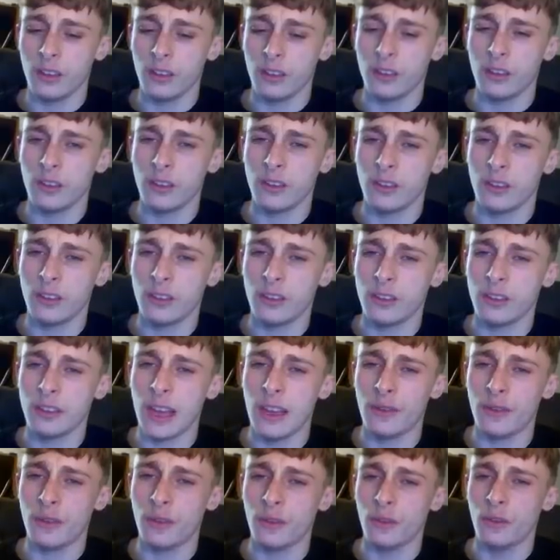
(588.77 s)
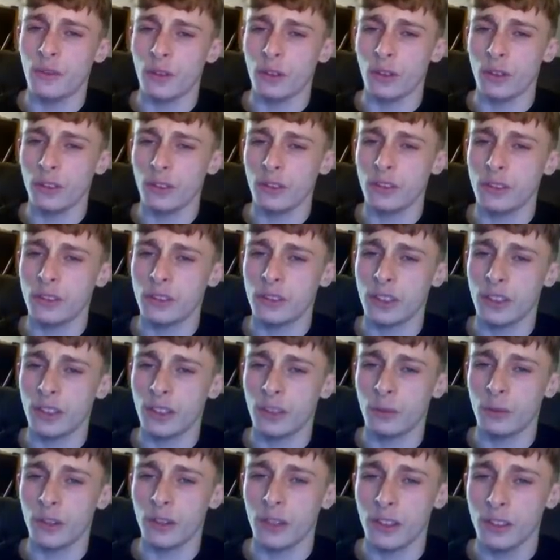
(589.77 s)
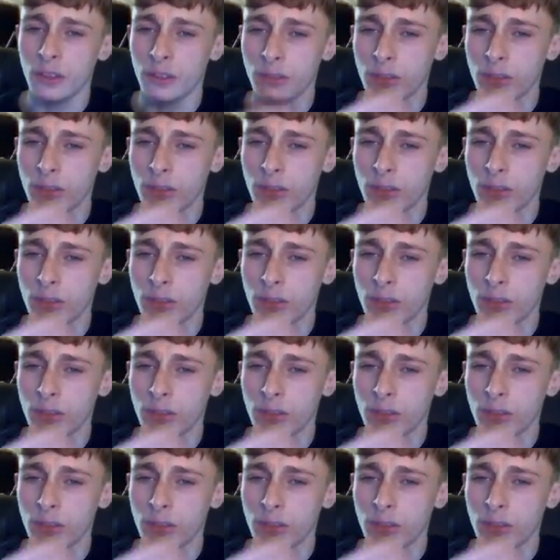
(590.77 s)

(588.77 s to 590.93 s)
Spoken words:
7 foot. Shaquille O'Neal.